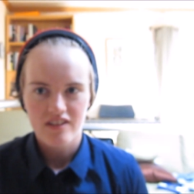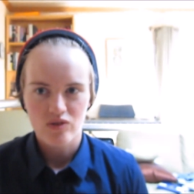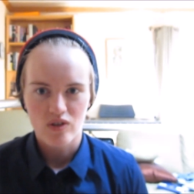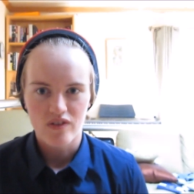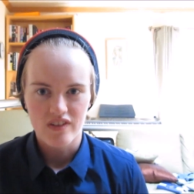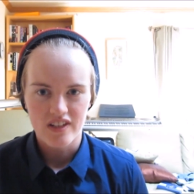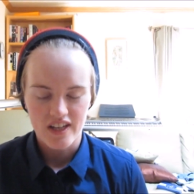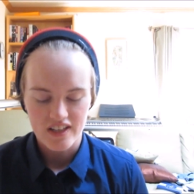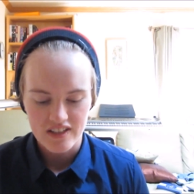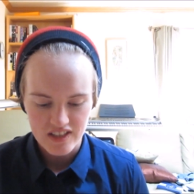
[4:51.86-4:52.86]
sort of the
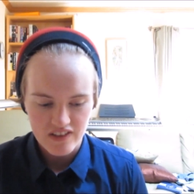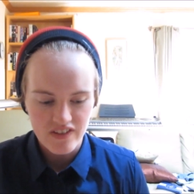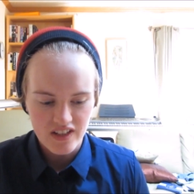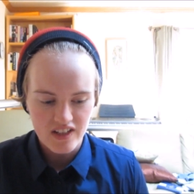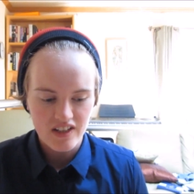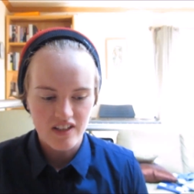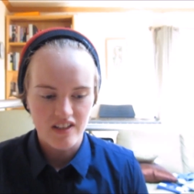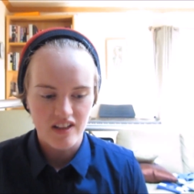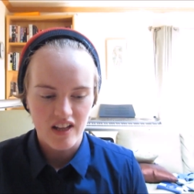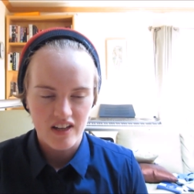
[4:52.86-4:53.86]
negativity
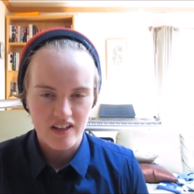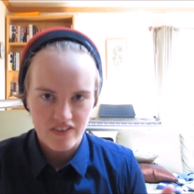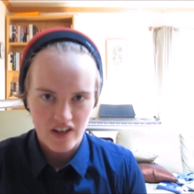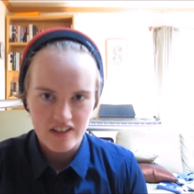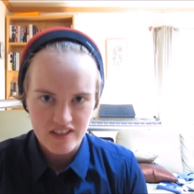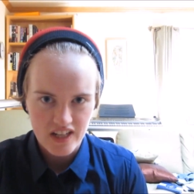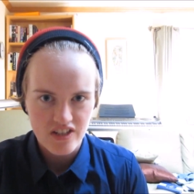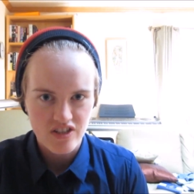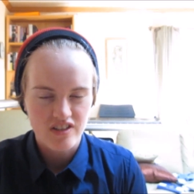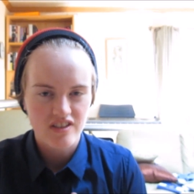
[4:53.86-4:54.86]
and negative
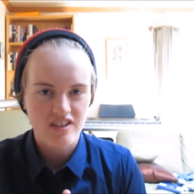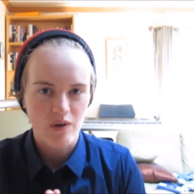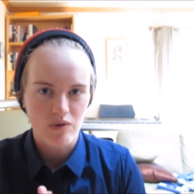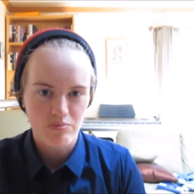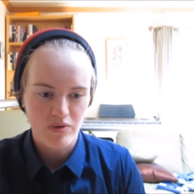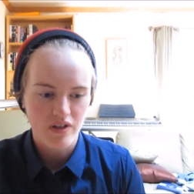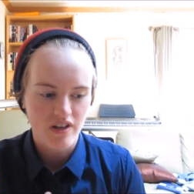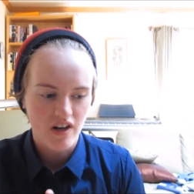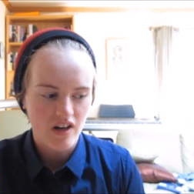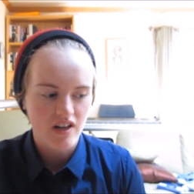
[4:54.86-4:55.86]
connotations that were
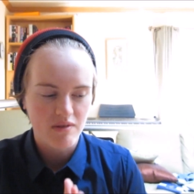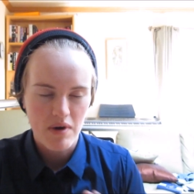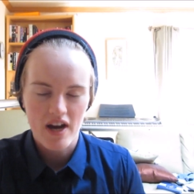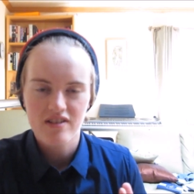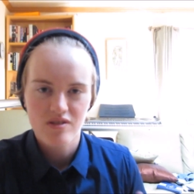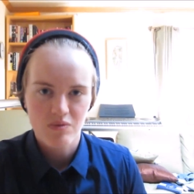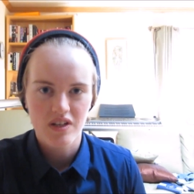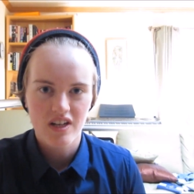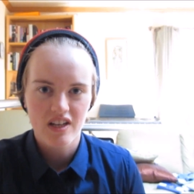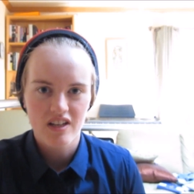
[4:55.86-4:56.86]
put on Max
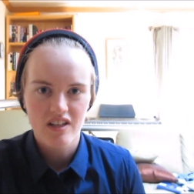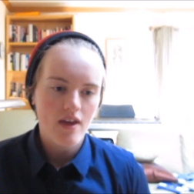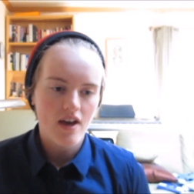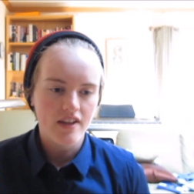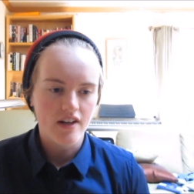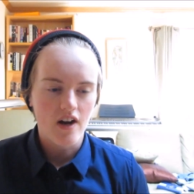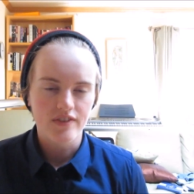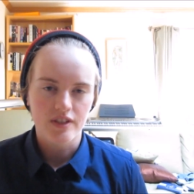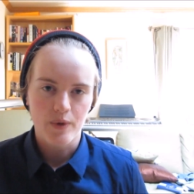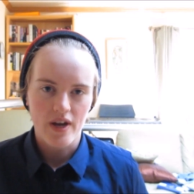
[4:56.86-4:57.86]
Sweeney. And then
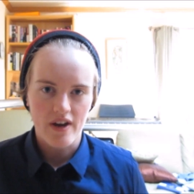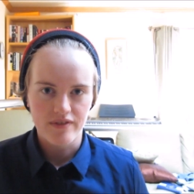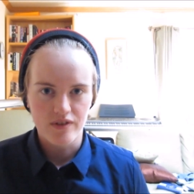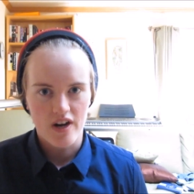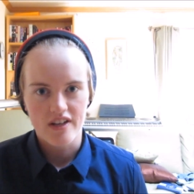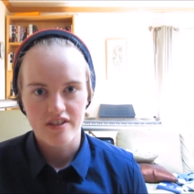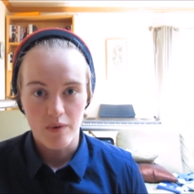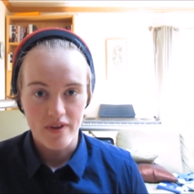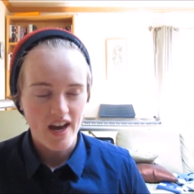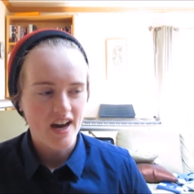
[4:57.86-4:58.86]
obviously we have Degrassi
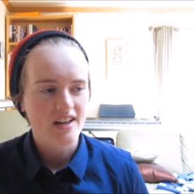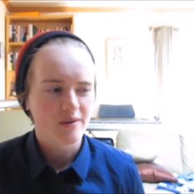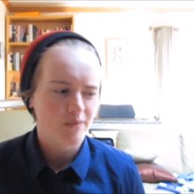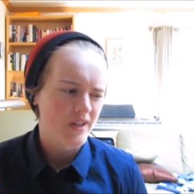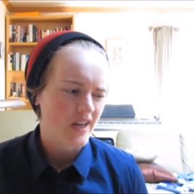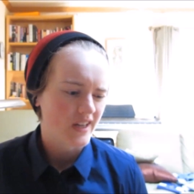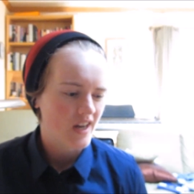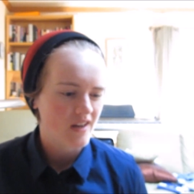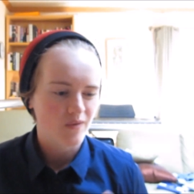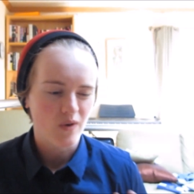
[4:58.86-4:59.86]
with Adam and I
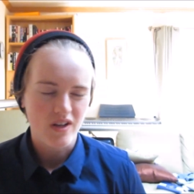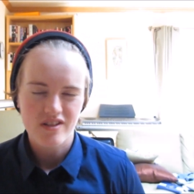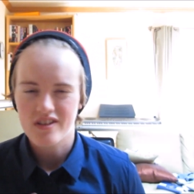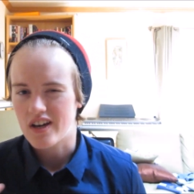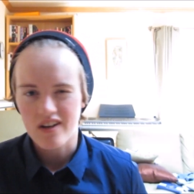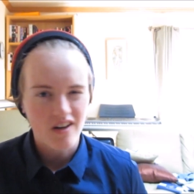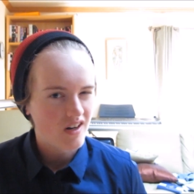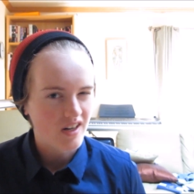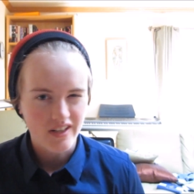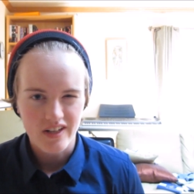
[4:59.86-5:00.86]
kind of watched that
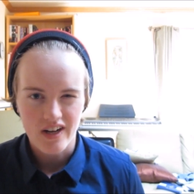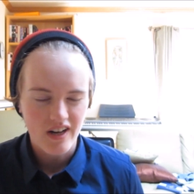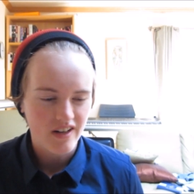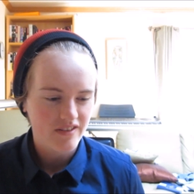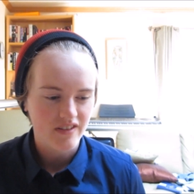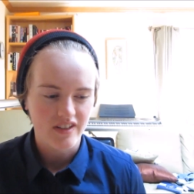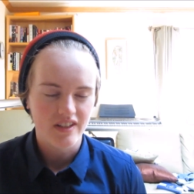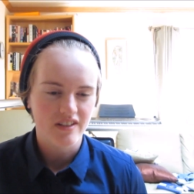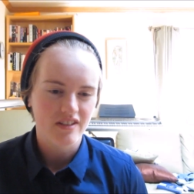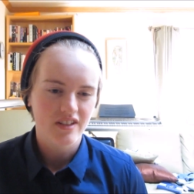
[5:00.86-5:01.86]
on and off
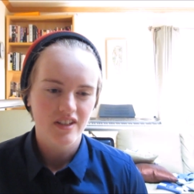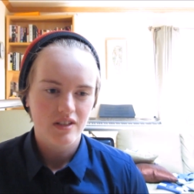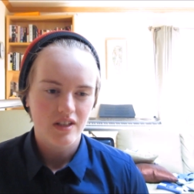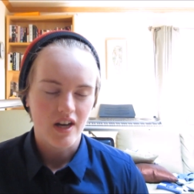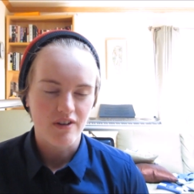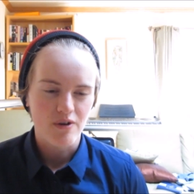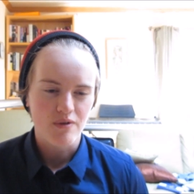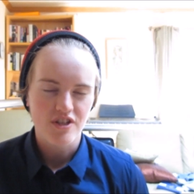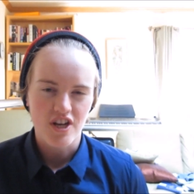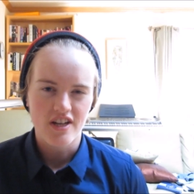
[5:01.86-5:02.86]
and I agree
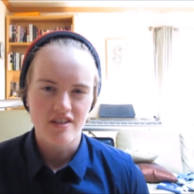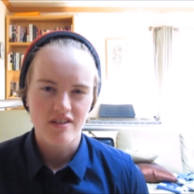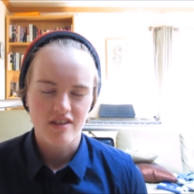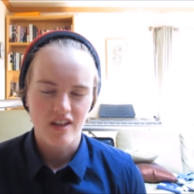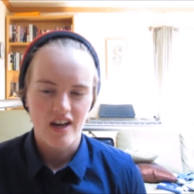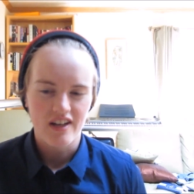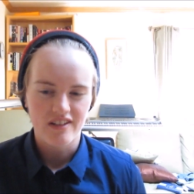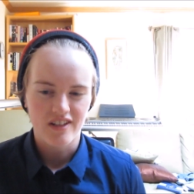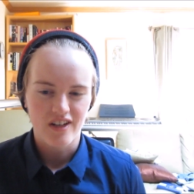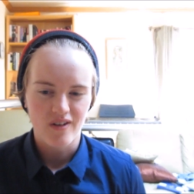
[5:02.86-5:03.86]
with Chase
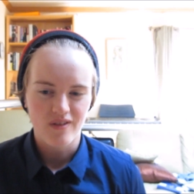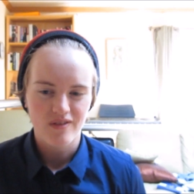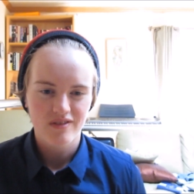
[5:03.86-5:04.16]
that, you know,